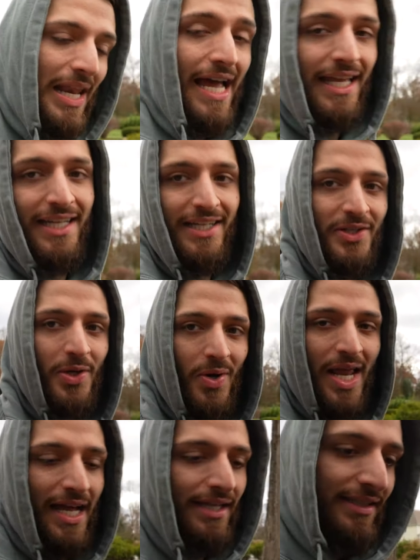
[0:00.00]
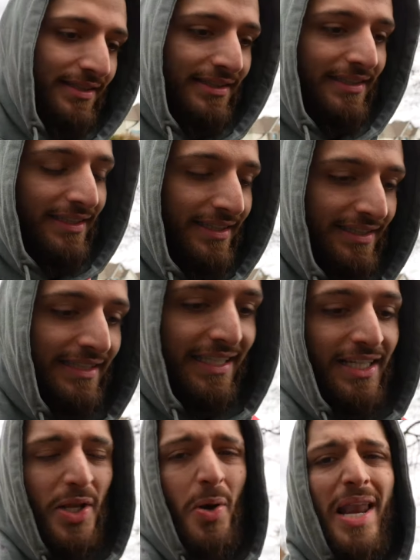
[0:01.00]
lie. Don't lie.
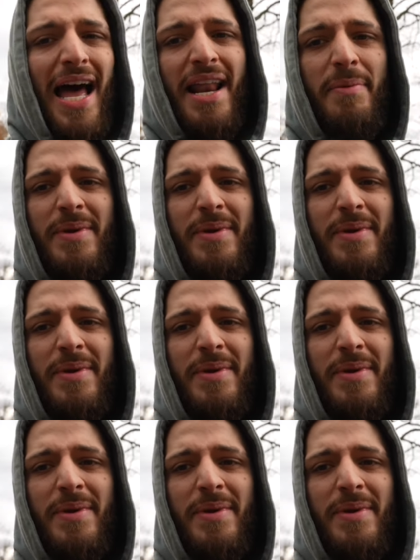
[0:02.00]
Don't lie to